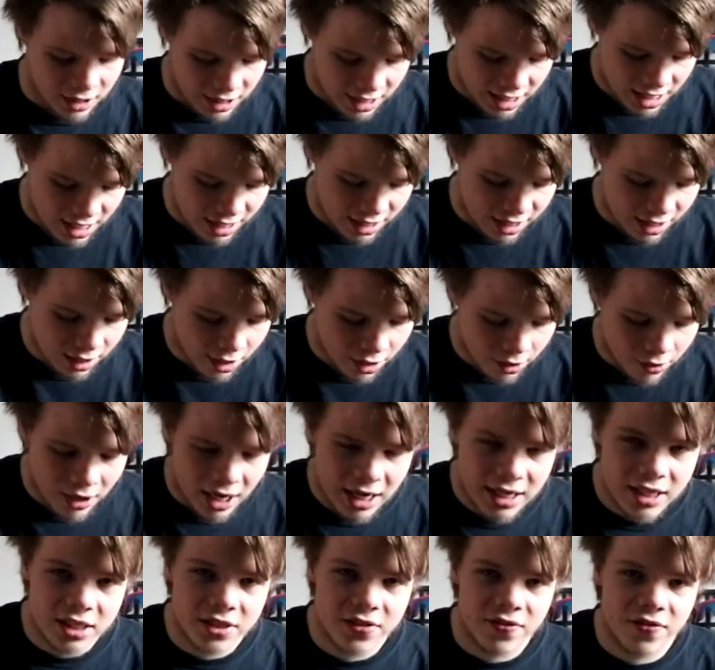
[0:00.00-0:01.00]
And you know,
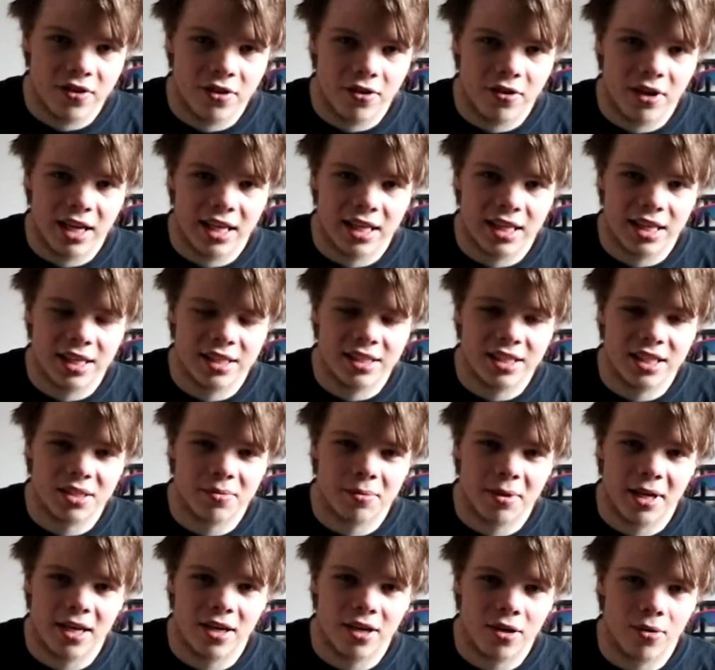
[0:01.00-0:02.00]
I just feel like this has
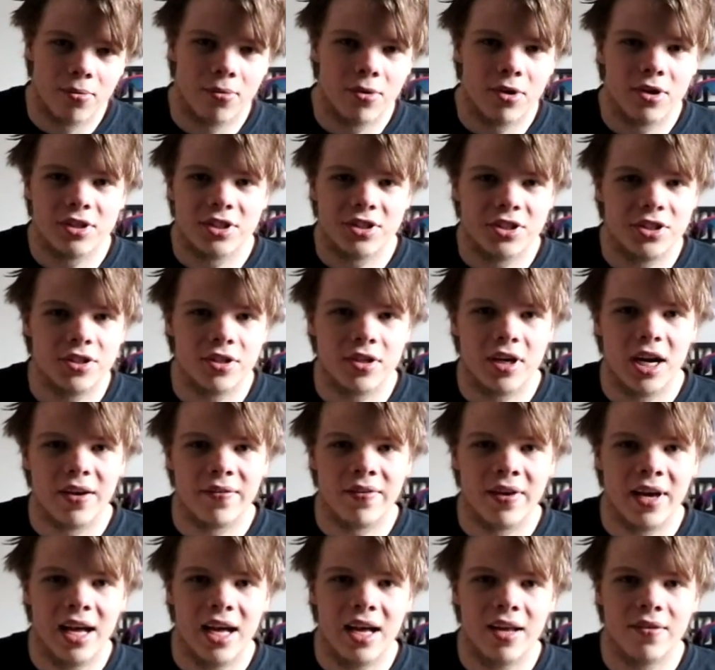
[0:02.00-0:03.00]
been the worst year
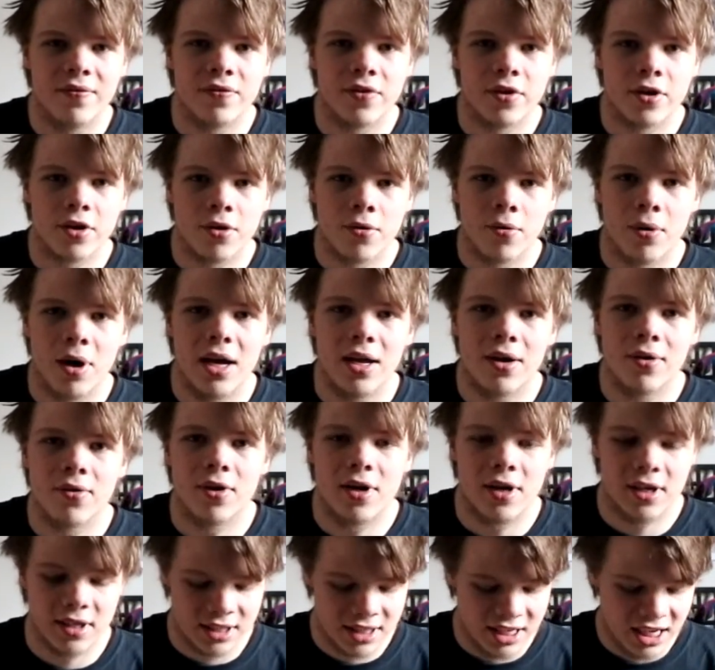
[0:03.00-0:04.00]
I've had for quite a
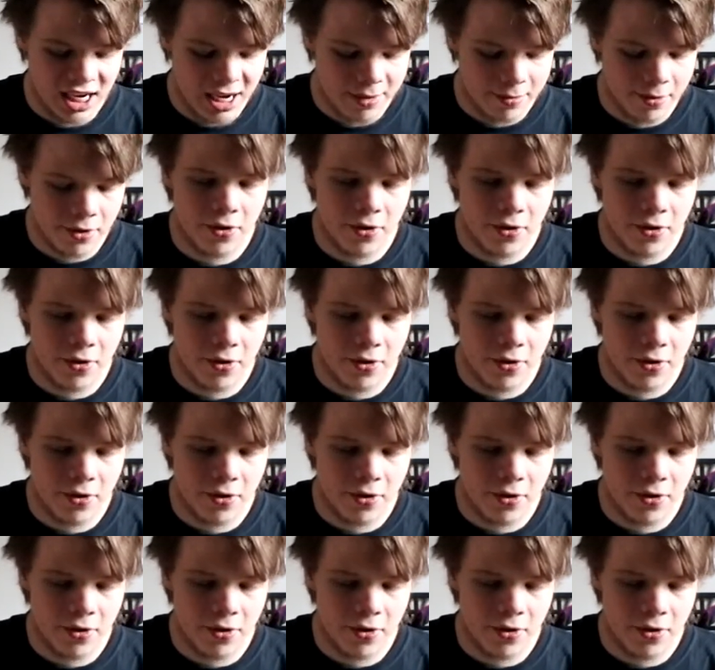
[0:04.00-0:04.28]
long time.